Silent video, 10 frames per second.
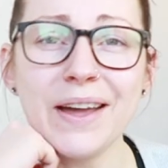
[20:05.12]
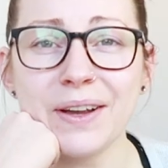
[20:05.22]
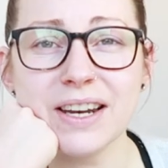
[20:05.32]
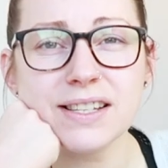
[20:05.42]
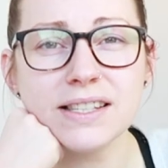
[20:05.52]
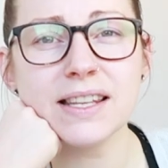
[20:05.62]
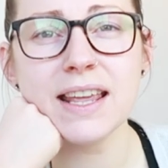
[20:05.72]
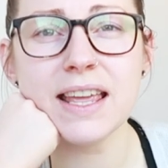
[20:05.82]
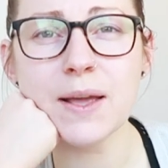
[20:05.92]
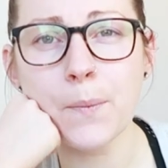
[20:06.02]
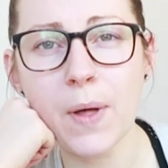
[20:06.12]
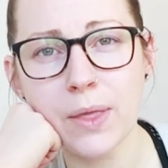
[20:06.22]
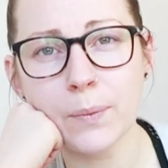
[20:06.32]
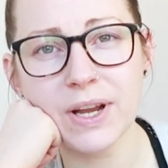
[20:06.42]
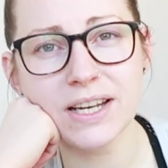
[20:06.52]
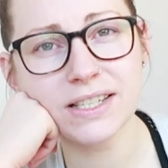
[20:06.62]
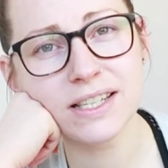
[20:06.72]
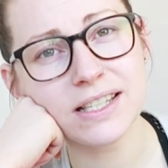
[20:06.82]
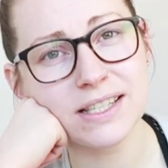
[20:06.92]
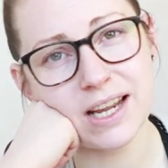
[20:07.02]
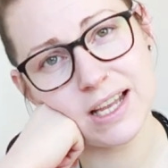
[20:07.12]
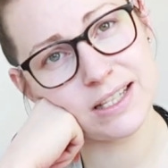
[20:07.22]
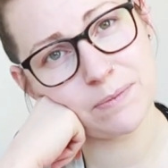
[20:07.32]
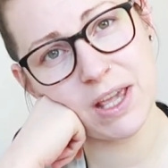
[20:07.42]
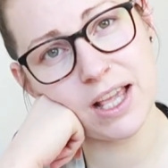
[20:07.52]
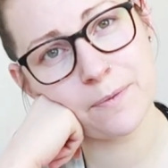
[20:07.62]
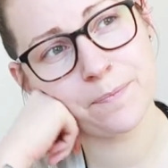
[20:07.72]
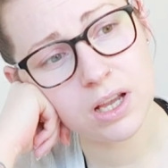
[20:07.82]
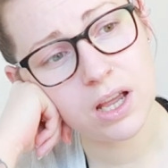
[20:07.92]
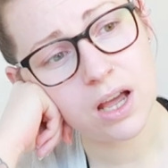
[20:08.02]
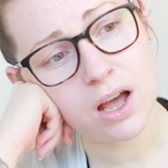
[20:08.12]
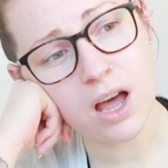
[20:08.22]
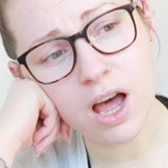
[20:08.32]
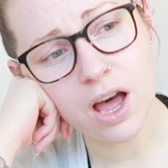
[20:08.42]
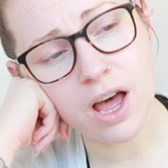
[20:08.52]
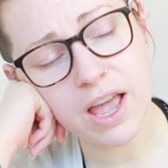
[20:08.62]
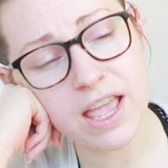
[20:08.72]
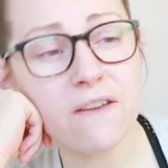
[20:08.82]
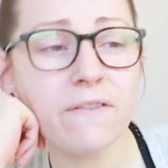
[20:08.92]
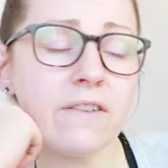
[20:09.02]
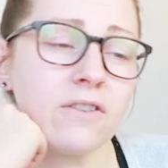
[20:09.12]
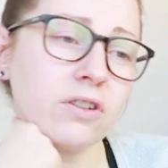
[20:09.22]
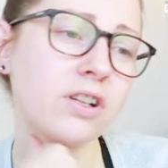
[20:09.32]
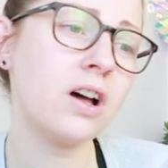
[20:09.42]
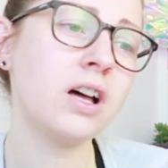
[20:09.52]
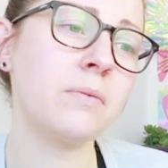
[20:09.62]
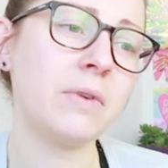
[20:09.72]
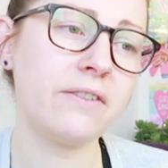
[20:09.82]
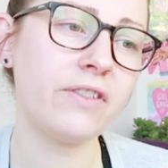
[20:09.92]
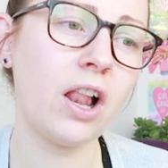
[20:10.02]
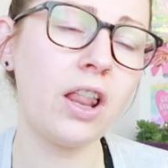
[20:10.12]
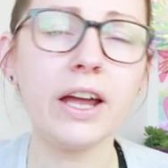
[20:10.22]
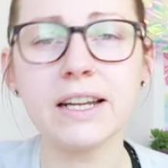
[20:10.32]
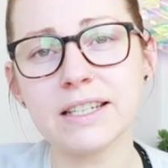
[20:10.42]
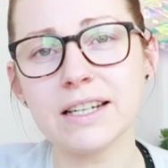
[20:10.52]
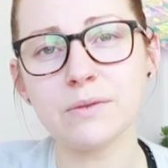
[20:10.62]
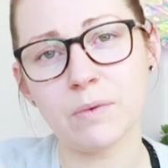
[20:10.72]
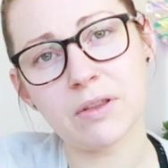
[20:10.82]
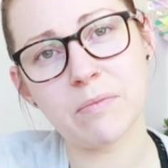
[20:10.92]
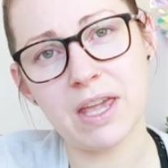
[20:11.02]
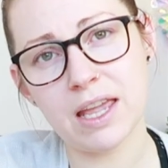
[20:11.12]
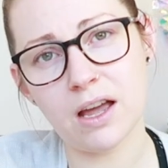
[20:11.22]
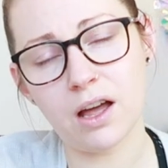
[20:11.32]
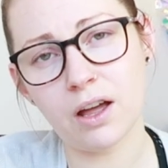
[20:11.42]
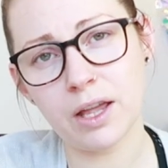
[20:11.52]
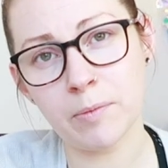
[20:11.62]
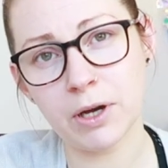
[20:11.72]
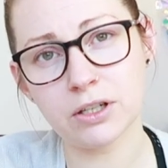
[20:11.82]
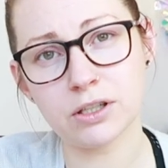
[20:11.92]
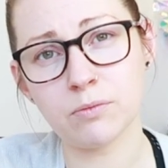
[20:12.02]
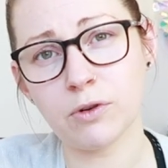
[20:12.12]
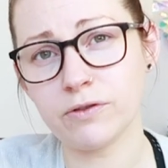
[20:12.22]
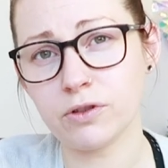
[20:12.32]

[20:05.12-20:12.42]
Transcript: I'm going to see where the wind takes me. I, if I've got time and if the light is with me, I might do some more